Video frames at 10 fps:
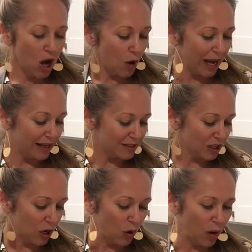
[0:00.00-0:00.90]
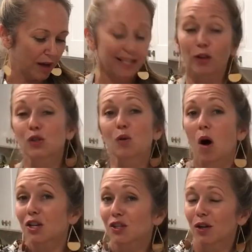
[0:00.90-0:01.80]
Okay, so yellow
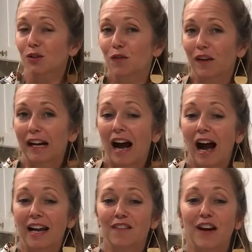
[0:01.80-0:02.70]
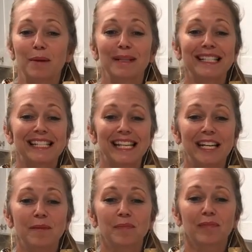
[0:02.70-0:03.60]
squash is also very high in vitamin
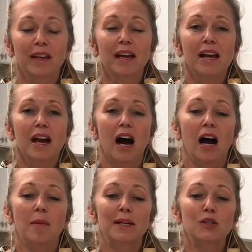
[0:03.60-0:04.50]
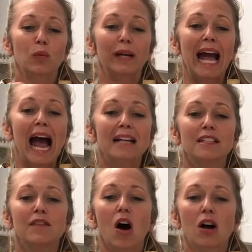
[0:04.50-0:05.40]
C. It's a
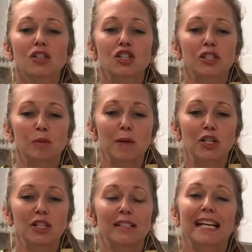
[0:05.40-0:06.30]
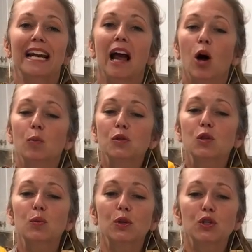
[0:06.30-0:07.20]
reactive oxygen species, and it helps
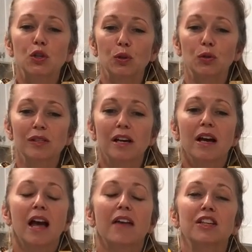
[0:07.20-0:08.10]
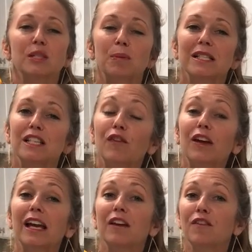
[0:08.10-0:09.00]
to reduce the
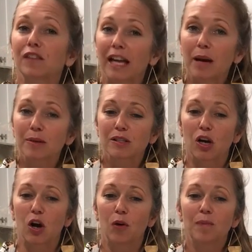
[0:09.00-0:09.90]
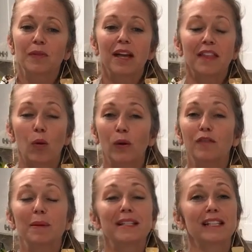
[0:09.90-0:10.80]
specific inflammasome that
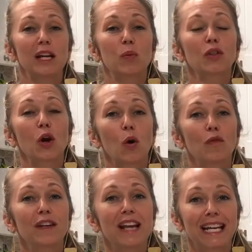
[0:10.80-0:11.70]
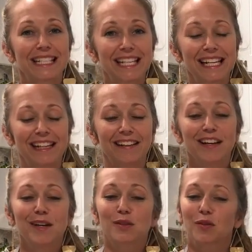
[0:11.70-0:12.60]
we've been seeing with COVID-19.
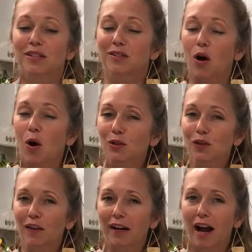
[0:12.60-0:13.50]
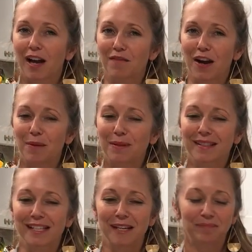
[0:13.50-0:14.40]
So this is also very high in vitamin
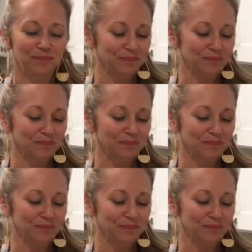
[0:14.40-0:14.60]
C.